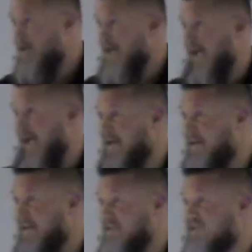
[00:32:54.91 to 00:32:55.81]
and
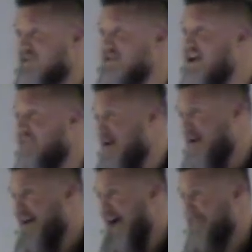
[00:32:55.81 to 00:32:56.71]
it should never have
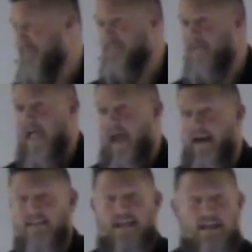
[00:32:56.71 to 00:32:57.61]
happened. And at
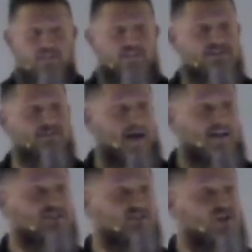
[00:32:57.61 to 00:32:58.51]
the end of his message,